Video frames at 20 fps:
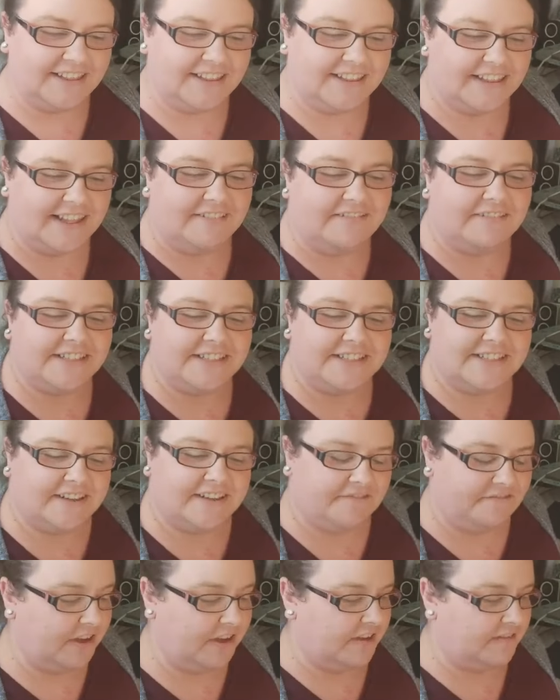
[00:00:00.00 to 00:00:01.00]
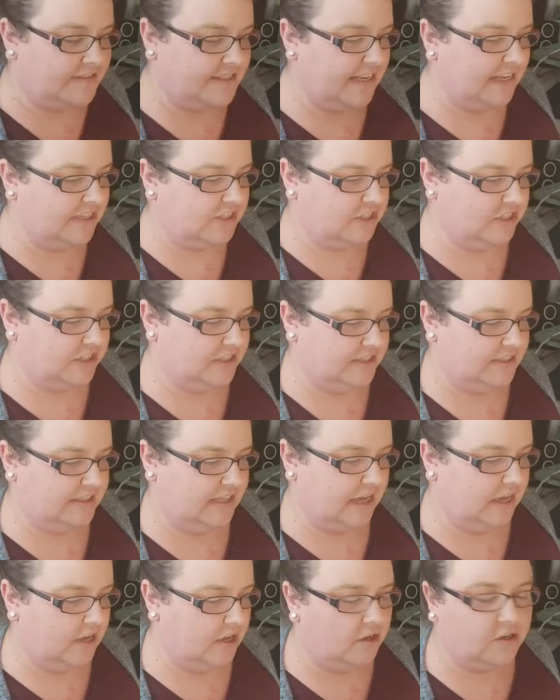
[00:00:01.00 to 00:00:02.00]
there is 5 sections
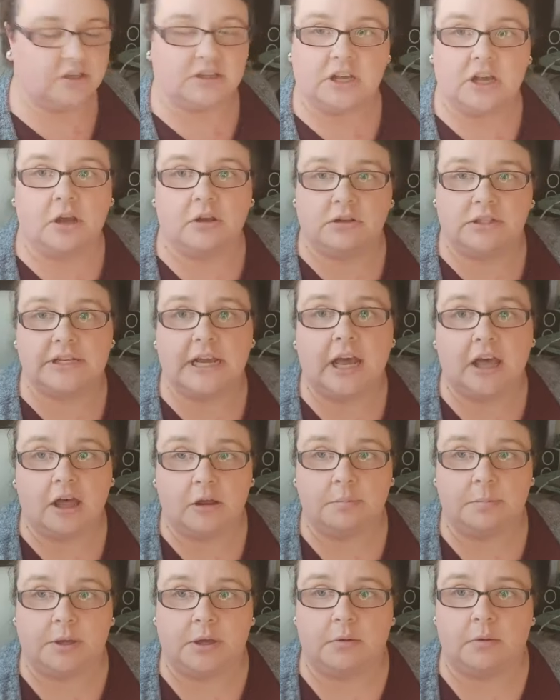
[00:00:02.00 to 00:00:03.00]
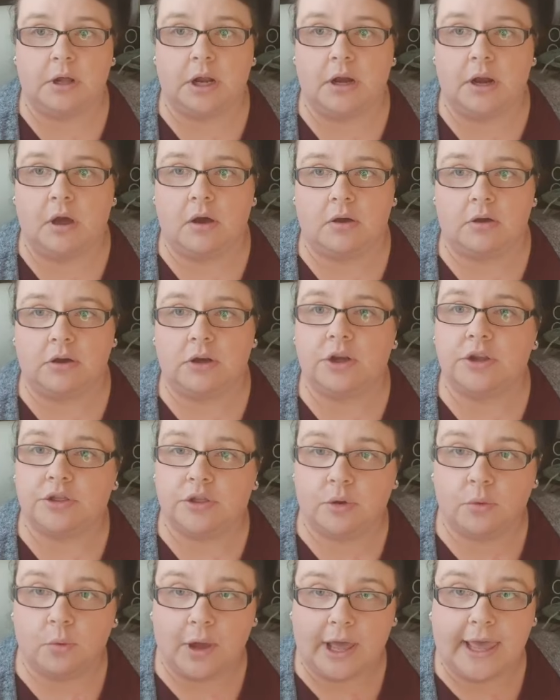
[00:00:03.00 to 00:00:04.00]
that are going to help you along
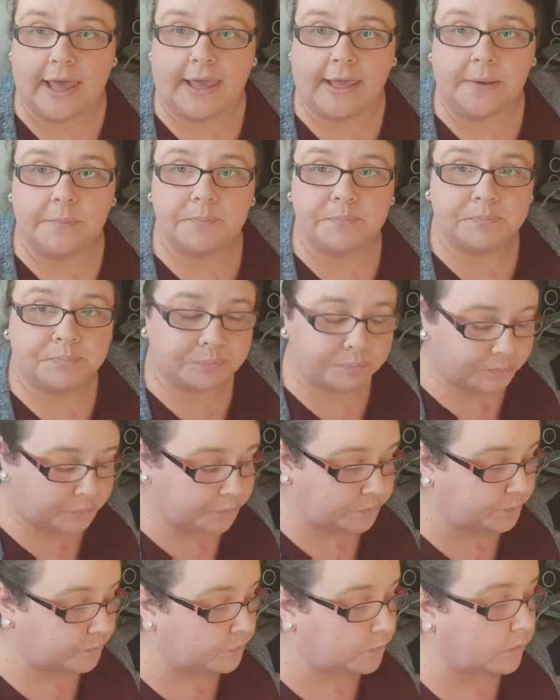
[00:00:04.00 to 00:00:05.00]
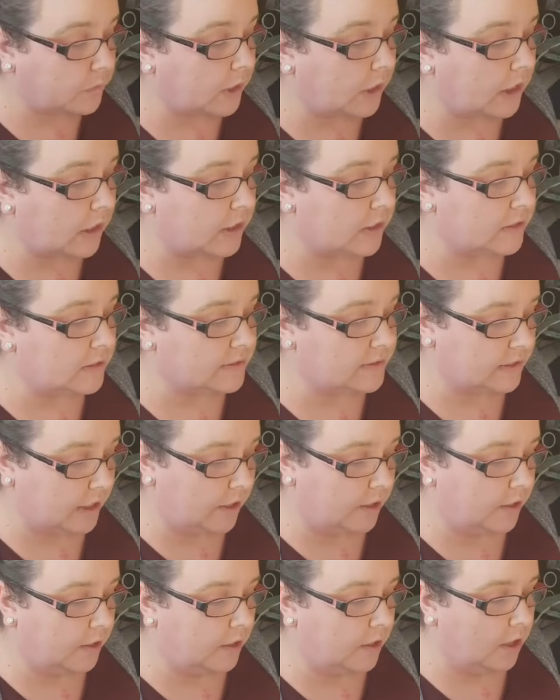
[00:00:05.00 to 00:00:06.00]
the way.
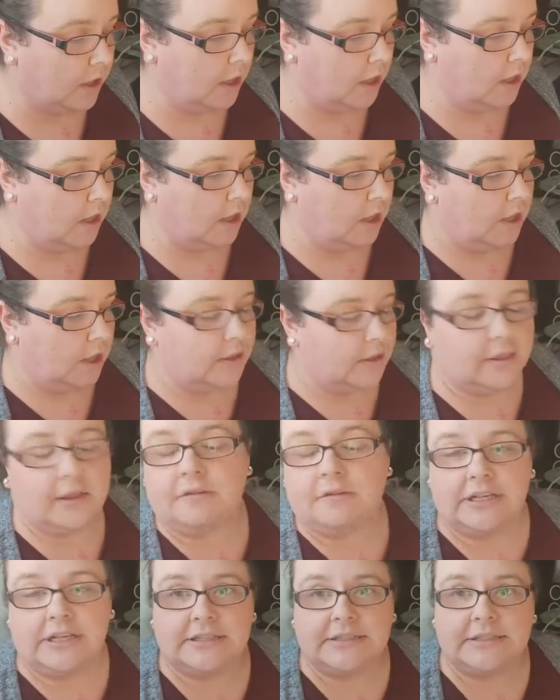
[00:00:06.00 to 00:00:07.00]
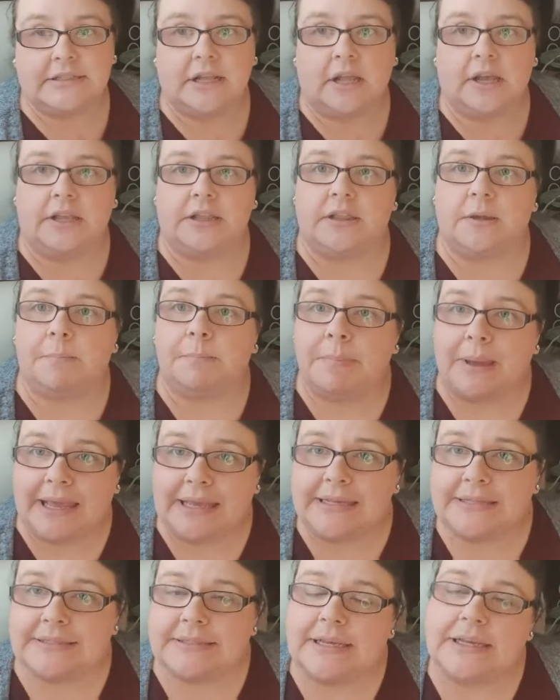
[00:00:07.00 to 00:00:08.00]
So there is like the
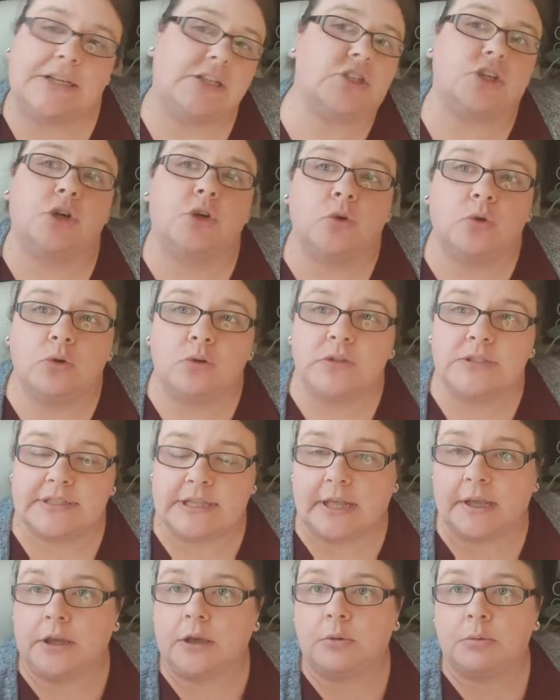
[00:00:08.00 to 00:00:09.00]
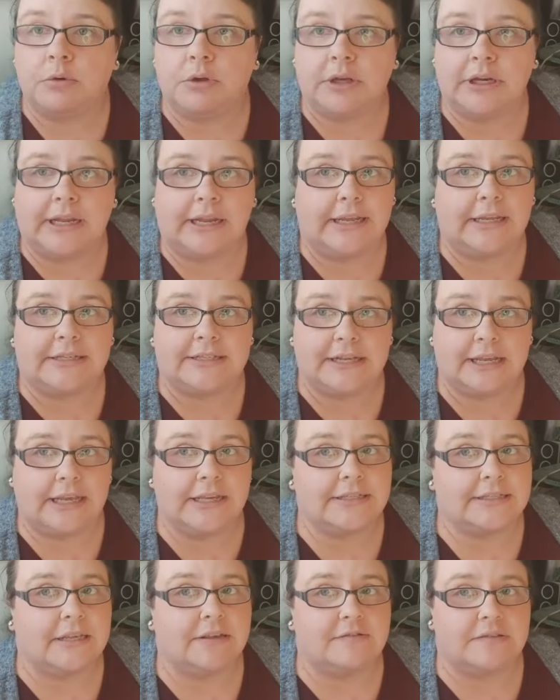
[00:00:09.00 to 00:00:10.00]
basic tools that you will need to
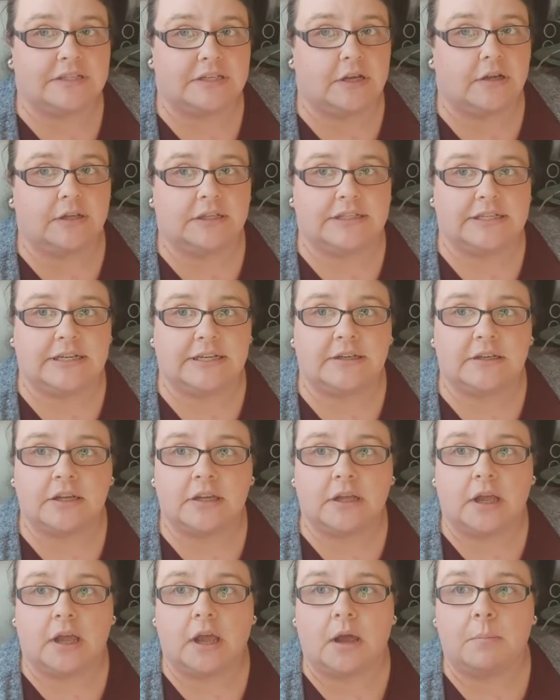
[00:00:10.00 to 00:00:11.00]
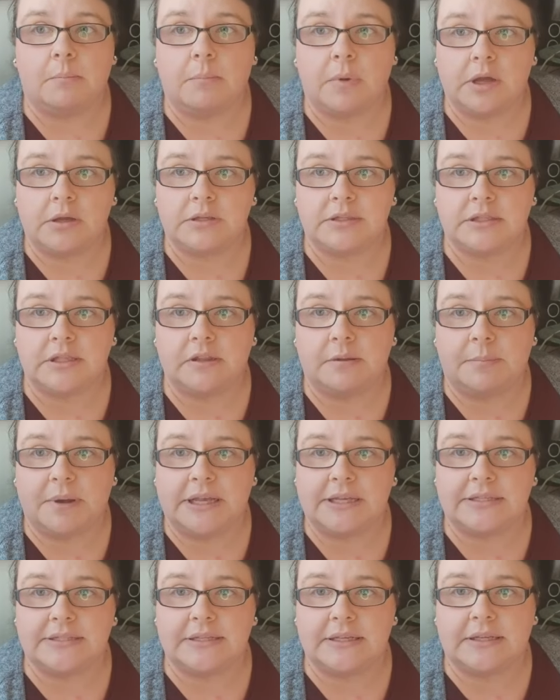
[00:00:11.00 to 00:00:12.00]
get yourself started. Most of the
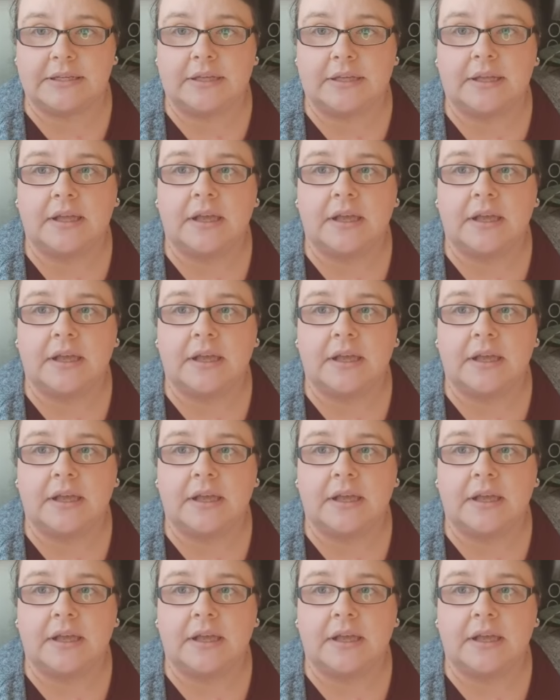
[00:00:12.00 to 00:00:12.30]
basic